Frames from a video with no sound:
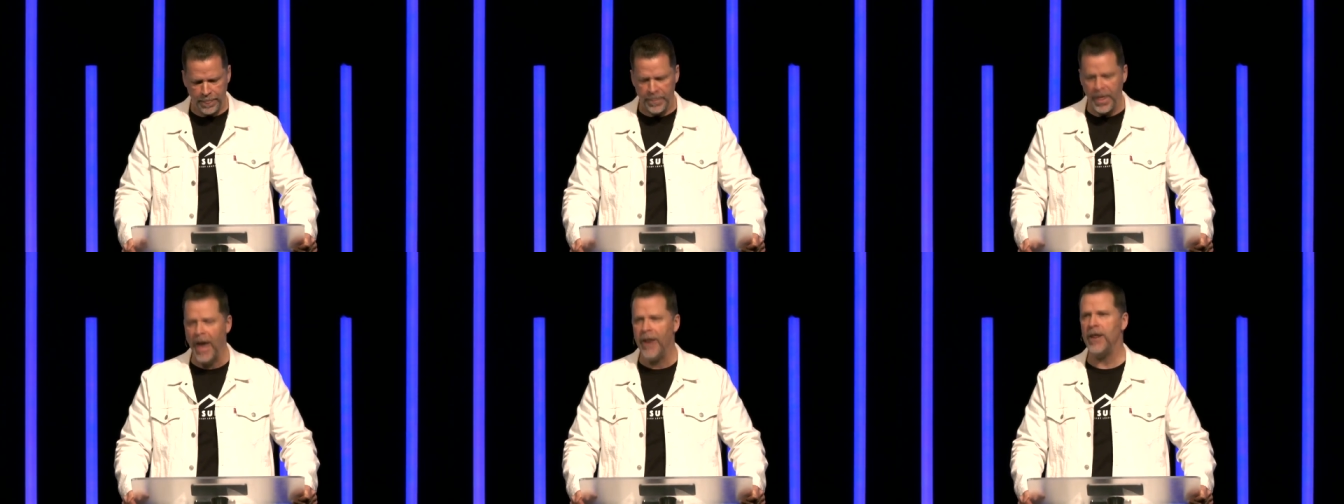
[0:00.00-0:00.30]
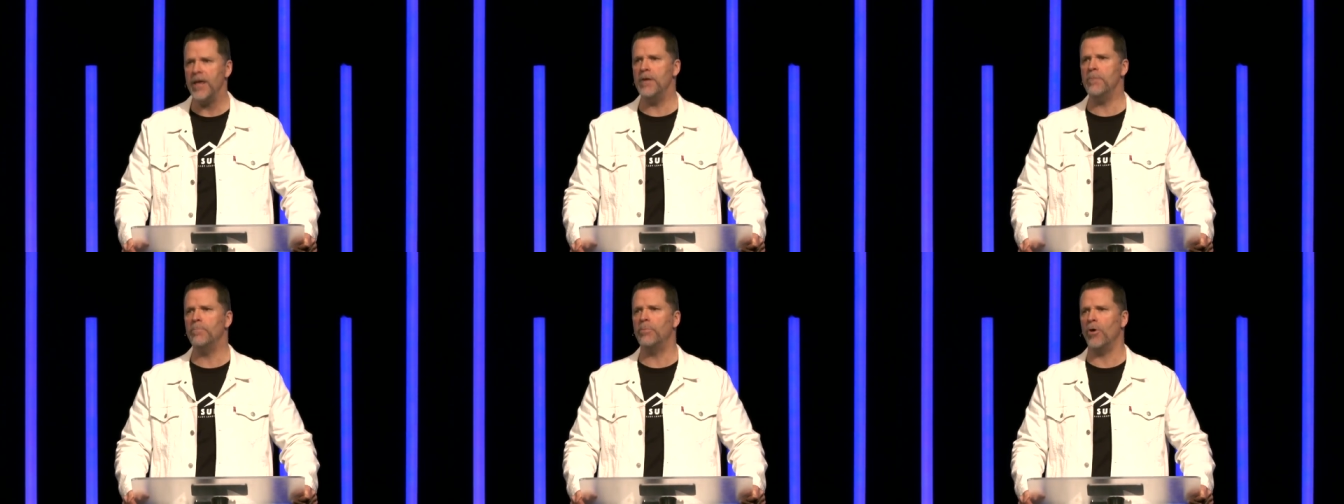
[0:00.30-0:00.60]

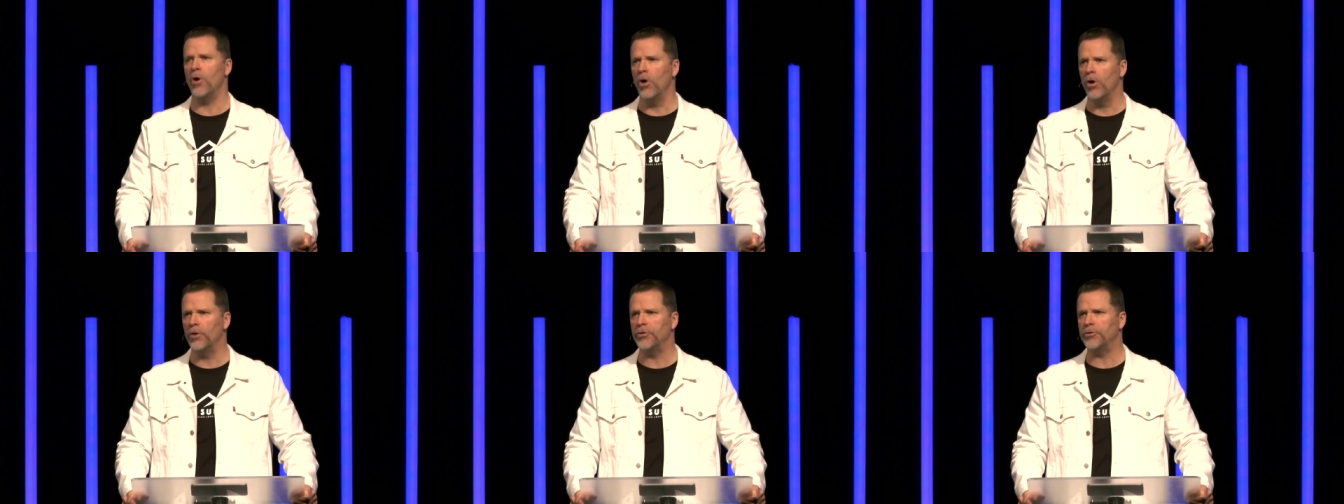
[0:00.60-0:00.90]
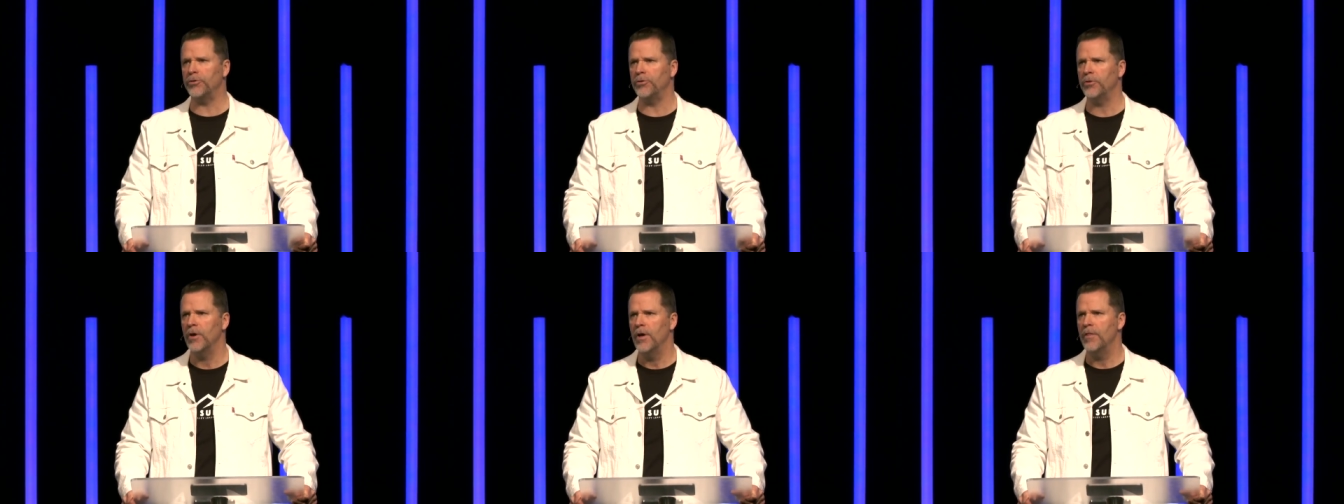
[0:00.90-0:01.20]
that
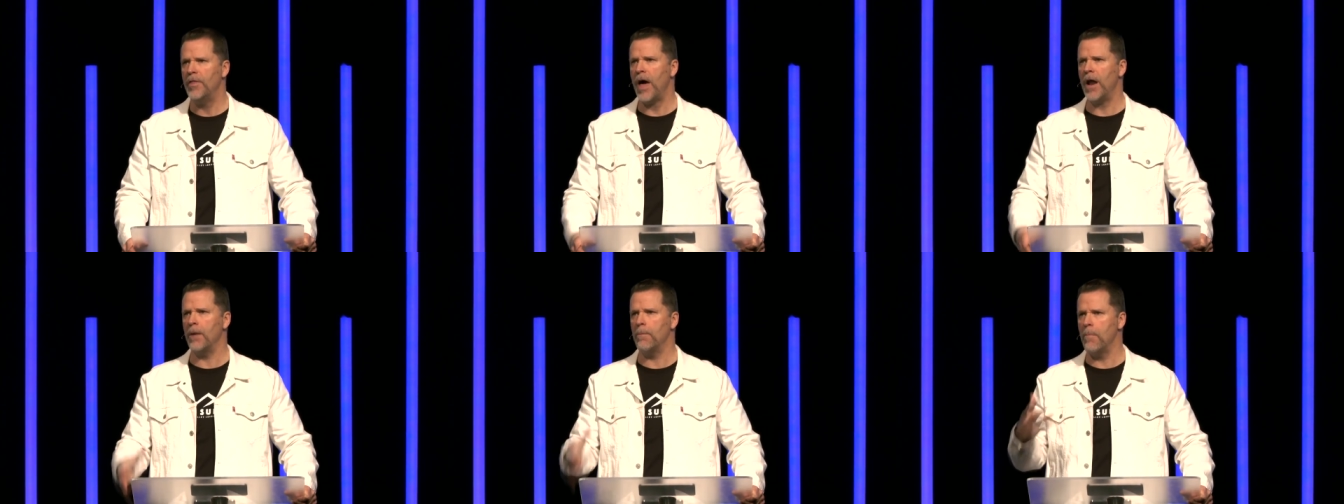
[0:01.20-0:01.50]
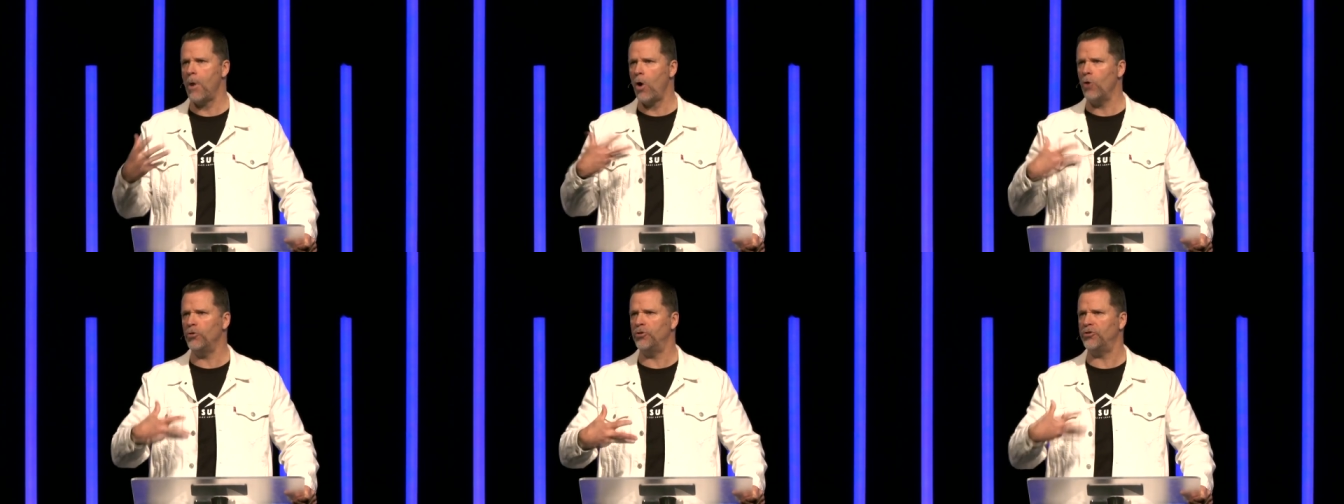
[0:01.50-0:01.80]
impulse that
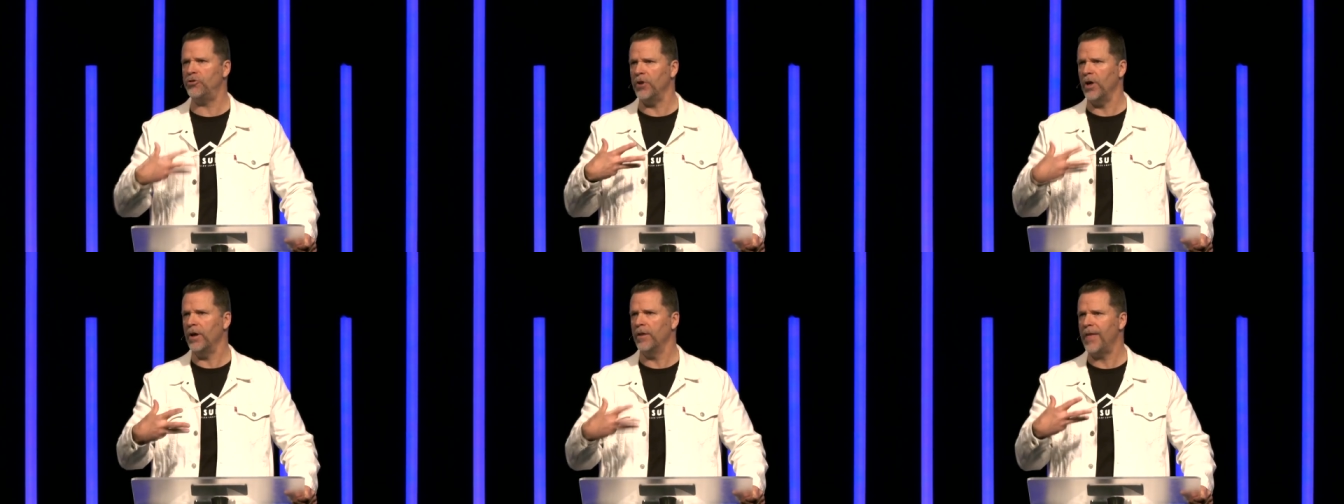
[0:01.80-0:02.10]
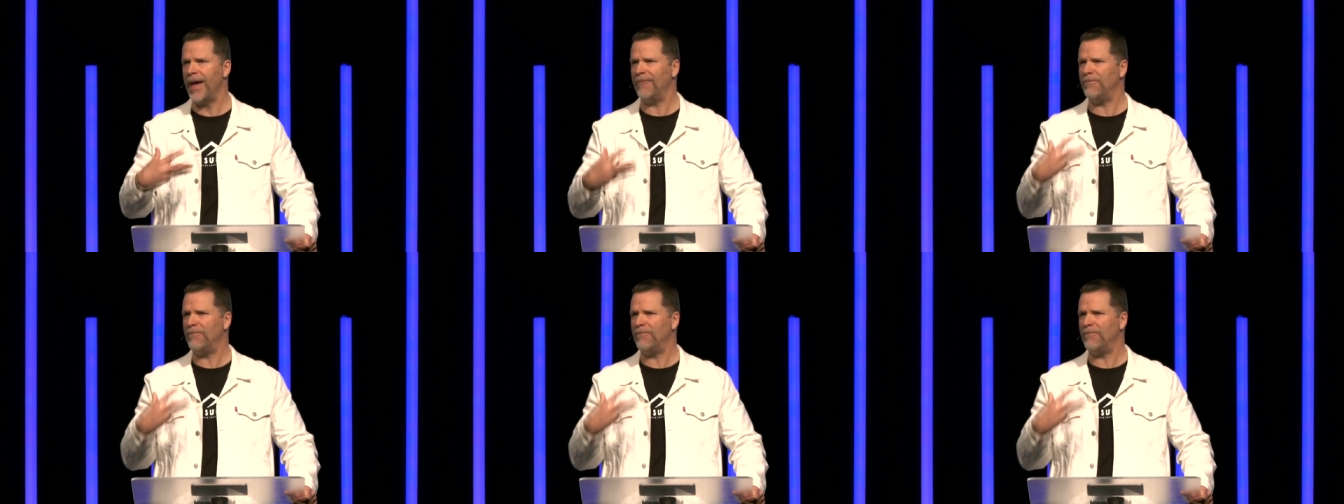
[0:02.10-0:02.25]
emotion,